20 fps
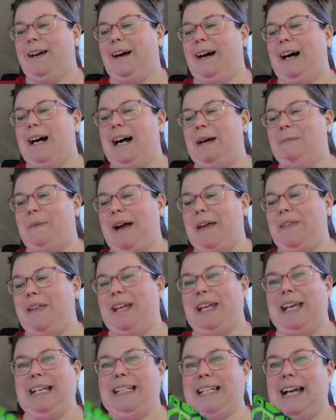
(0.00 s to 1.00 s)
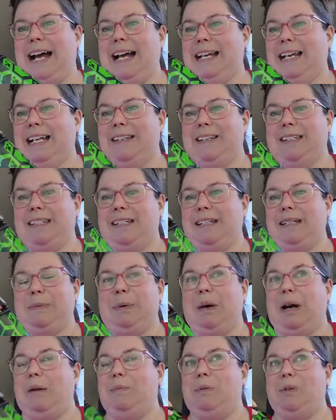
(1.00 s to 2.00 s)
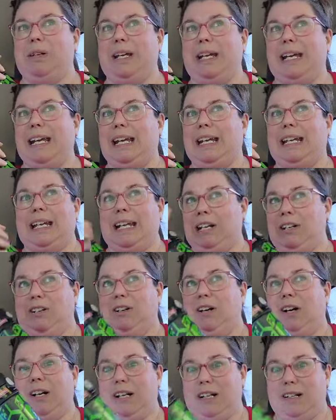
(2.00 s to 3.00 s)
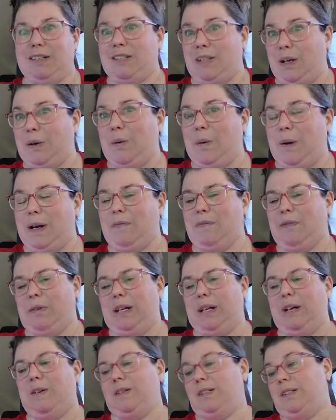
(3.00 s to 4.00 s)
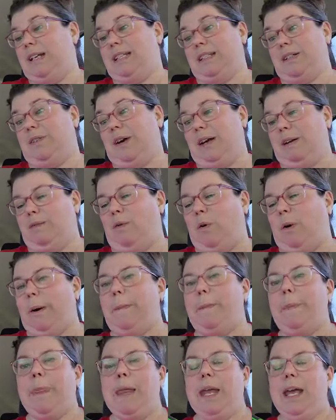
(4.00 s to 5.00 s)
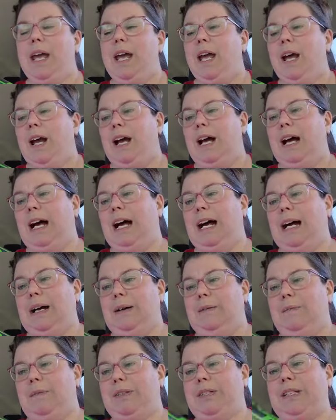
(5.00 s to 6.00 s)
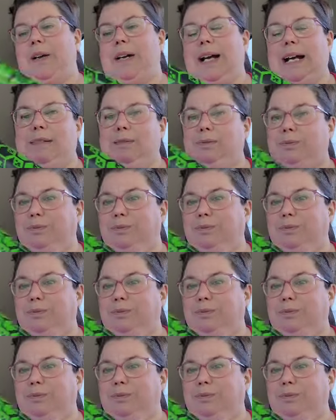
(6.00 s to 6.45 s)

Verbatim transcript: Um, I think he's had his since probably kindergarten, so quite a few years, and he's in grade four. Um, so yeah.